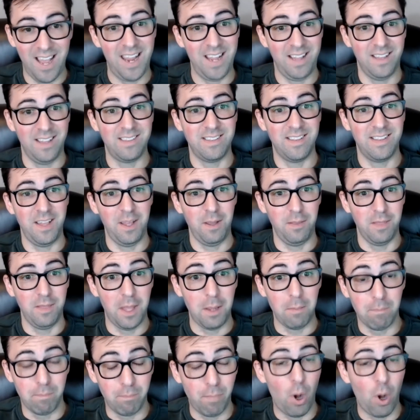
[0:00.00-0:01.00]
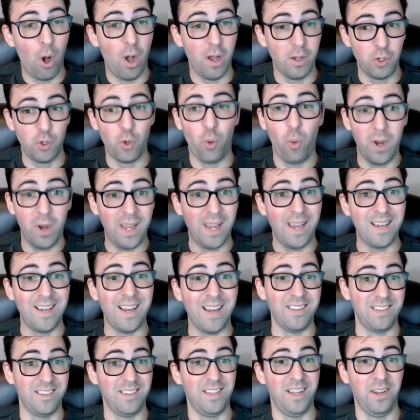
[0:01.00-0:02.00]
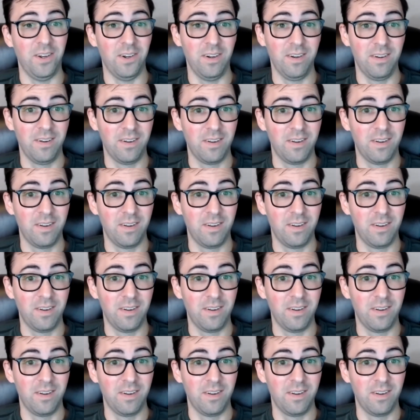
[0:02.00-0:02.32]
and let's say they bought 28 days later.